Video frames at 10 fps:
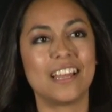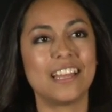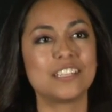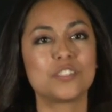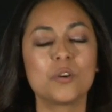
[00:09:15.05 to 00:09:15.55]

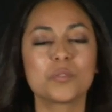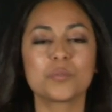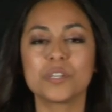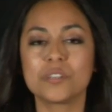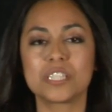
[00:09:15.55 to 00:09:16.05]
and so
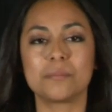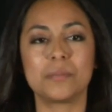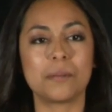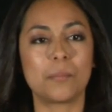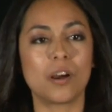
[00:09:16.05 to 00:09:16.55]
thrilled to
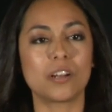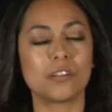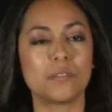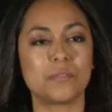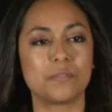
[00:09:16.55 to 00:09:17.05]
be a part
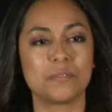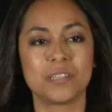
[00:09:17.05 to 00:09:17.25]
of